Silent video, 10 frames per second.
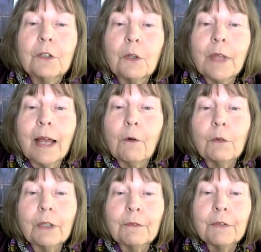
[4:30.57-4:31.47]
So that
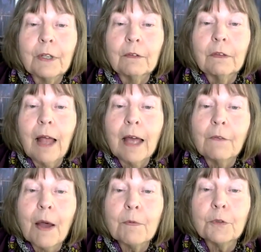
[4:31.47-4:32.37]
gives a
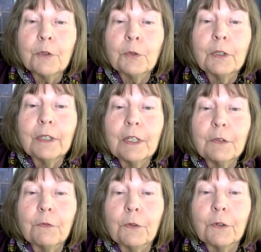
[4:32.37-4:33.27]
lot of
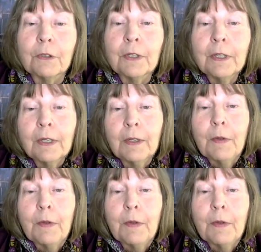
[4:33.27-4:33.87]
opportunities for